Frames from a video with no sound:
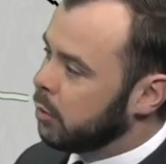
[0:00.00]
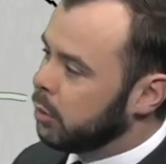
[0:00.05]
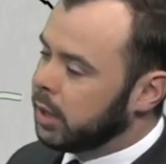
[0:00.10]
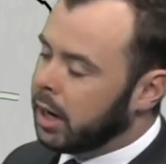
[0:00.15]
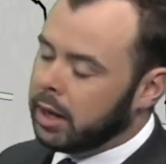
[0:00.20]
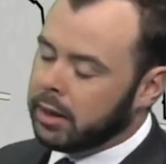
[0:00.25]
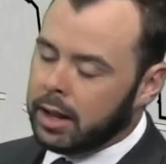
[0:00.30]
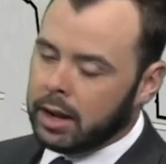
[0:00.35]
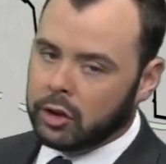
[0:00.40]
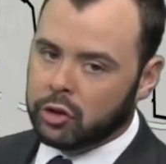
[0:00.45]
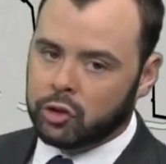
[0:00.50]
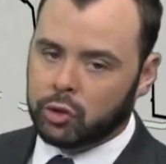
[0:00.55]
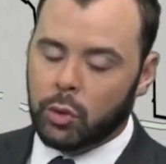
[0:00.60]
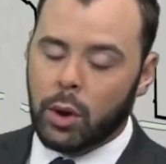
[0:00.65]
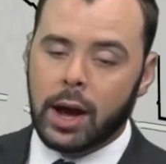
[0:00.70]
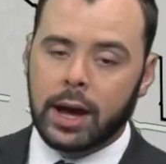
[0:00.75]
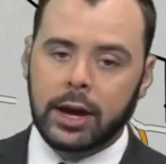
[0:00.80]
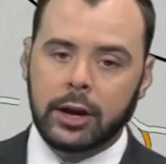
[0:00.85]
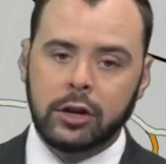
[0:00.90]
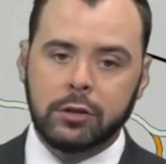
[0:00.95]
We got a lot of
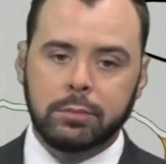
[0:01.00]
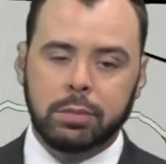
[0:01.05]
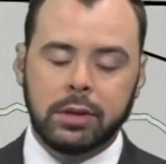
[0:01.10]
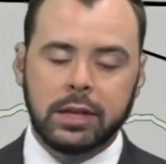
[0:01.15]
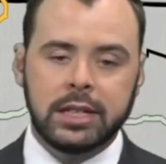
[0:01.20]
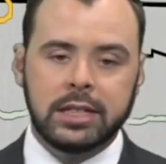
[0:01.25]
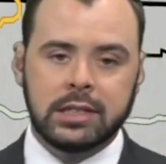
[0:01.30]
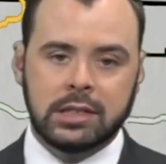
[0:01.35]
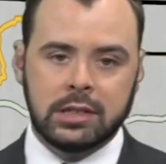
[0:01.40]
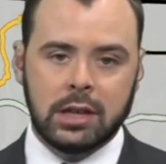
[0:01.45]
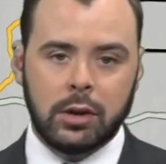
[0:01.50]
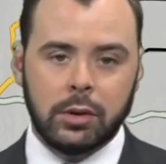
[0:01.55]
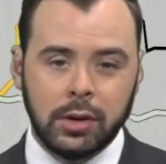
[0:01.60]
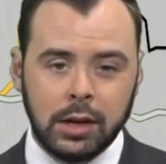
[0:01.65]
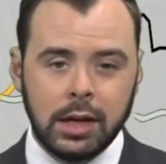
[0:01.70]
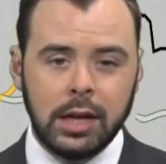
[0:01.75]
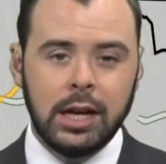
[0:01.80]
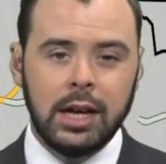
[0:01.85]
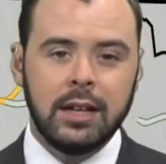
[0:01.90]
dry air in place, so